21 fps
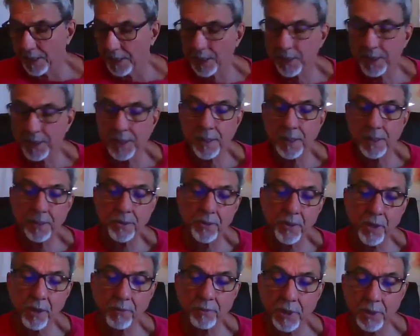
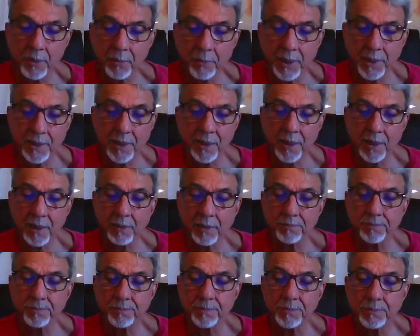Shravana
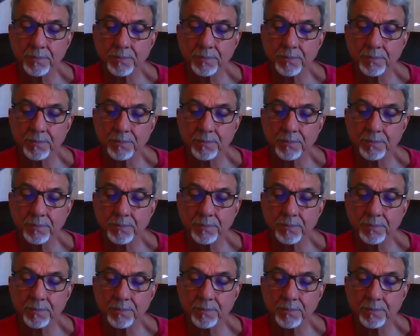Manana